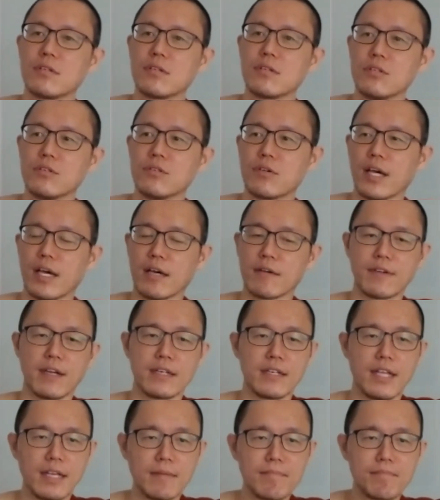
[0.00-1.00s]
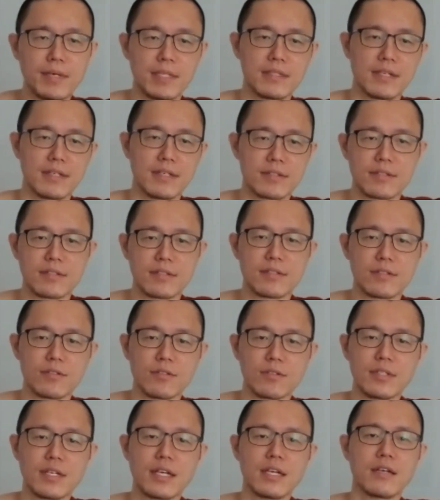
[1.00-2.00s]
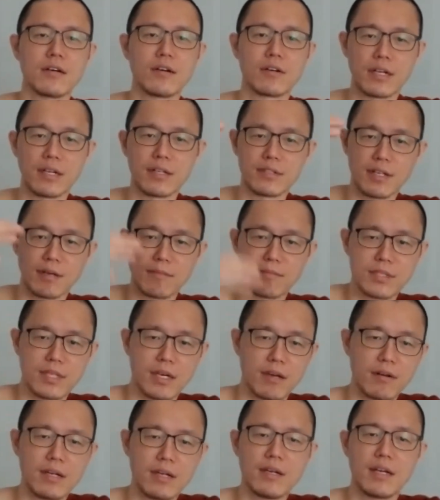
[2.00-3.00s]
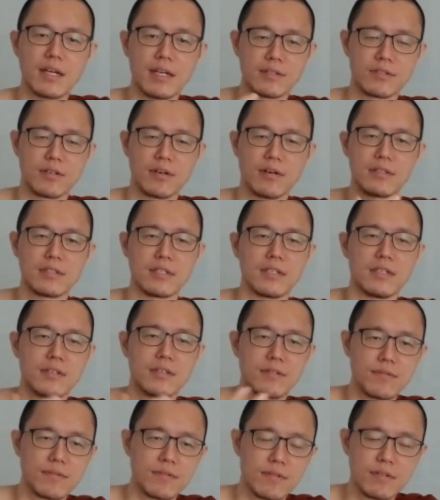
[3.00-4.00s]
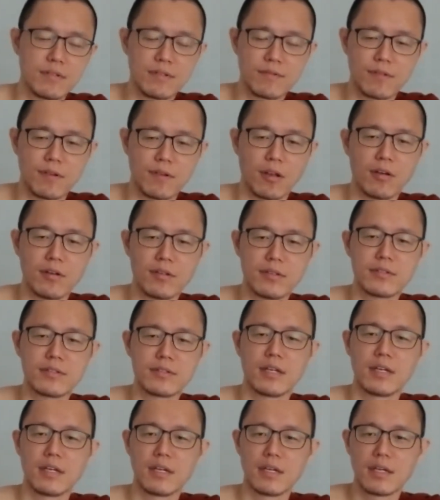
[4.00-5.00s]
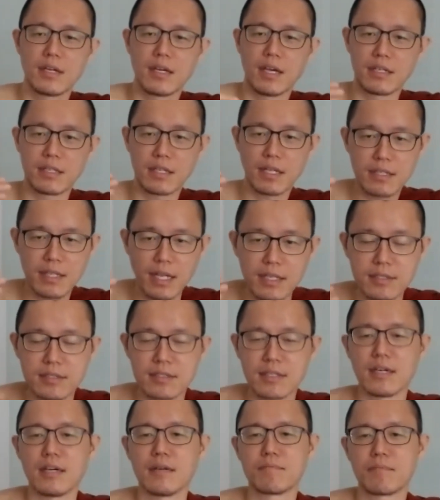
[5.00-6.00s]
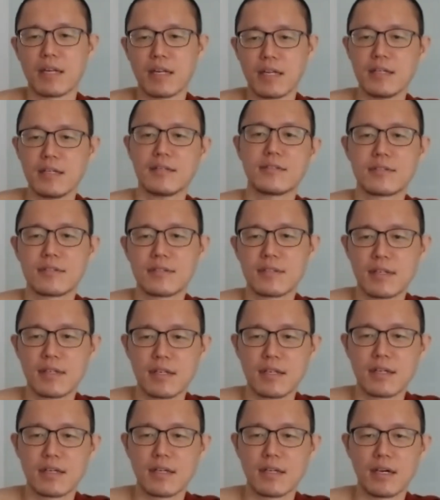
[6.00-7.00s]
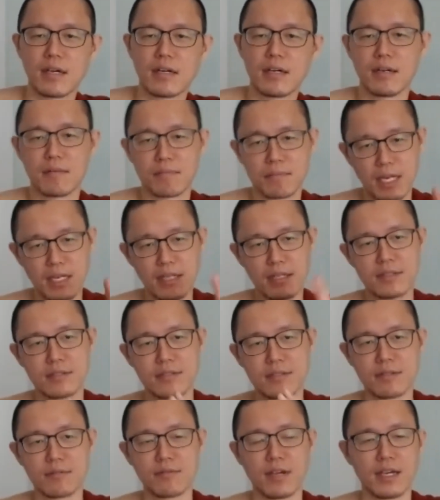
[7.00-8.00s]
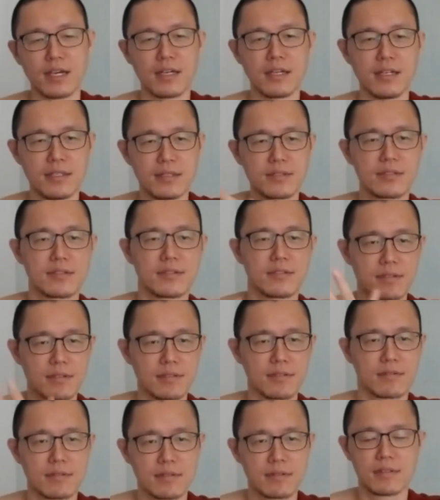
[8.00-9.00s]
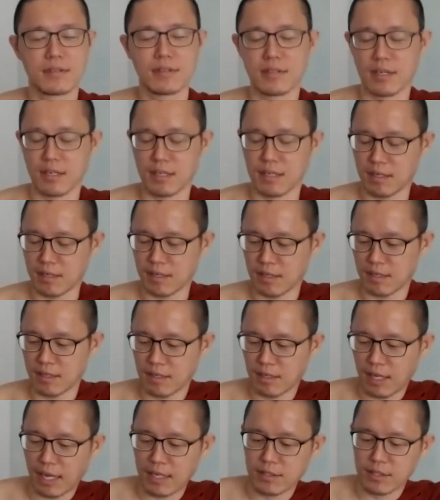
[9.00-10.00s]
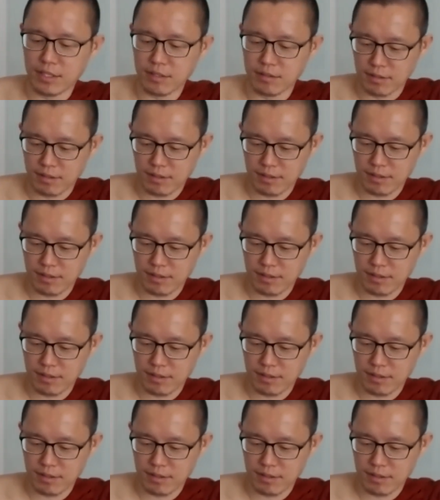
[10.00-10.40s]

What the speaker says: you have an impetus to say, okay, samsara has all the flaws, and then there's a place, yeah, a place where it's ideal,